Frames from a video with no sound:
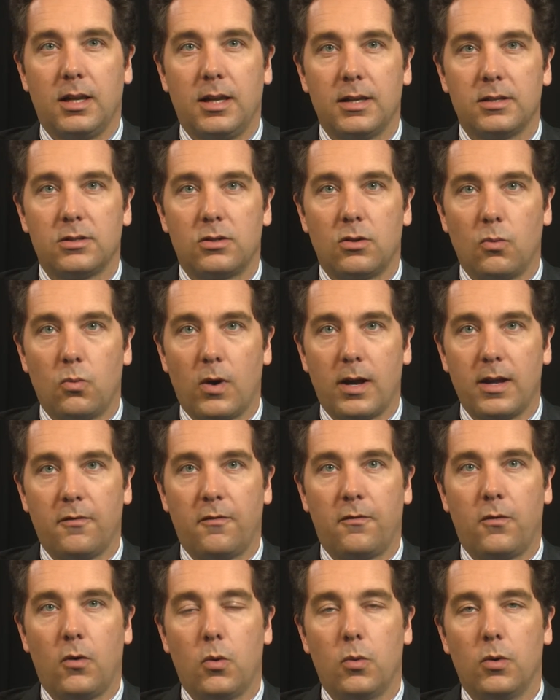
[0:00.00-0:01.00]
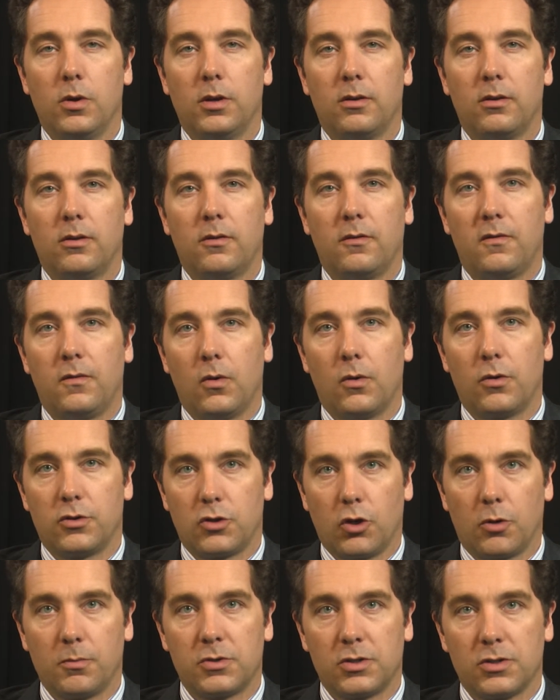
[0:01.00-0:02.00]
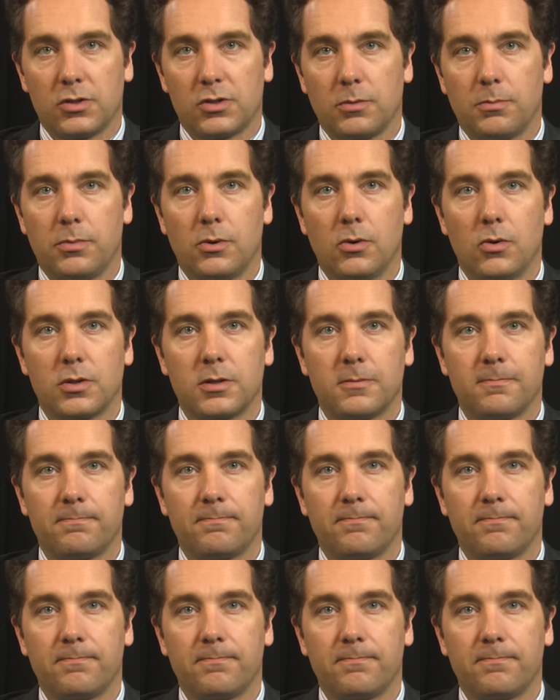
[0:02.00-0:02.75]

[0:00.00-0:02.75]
is the way forward for adoption support.